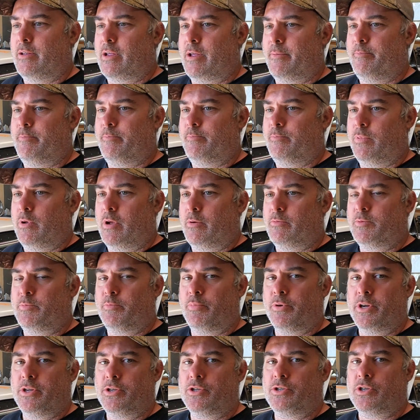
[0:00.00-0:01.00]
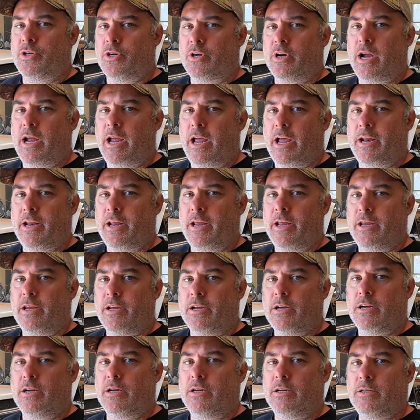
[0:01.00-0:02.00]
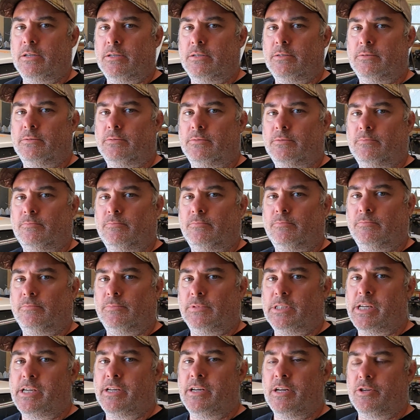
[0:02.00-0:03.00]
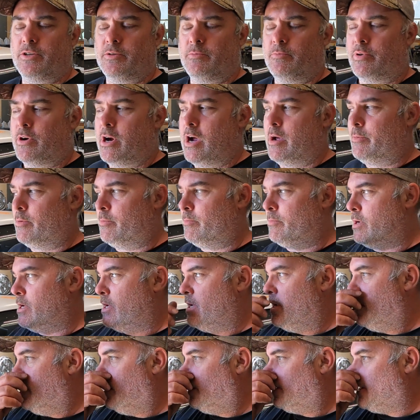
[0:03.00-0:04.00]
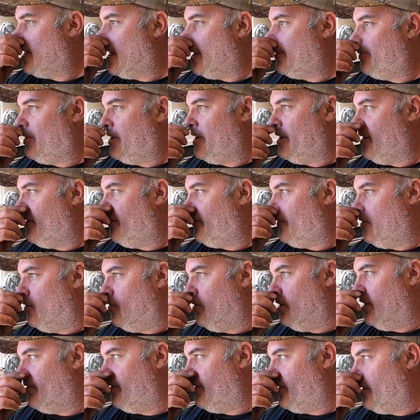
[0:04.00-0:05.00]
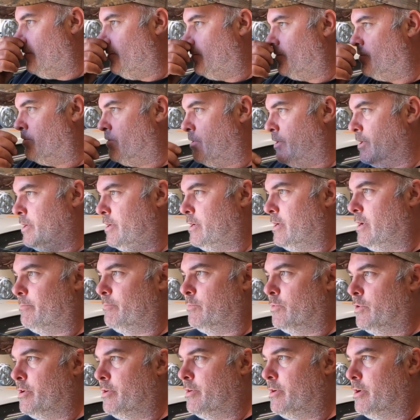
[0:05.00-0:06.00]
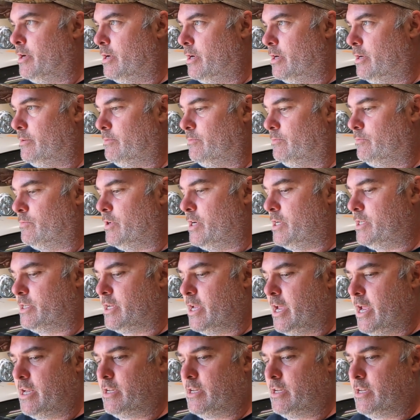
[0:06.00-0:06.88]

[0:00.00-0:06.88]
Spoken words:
I was pretty sure I had a ignition problem because I had plenty of fuel, everything was running. I'm running race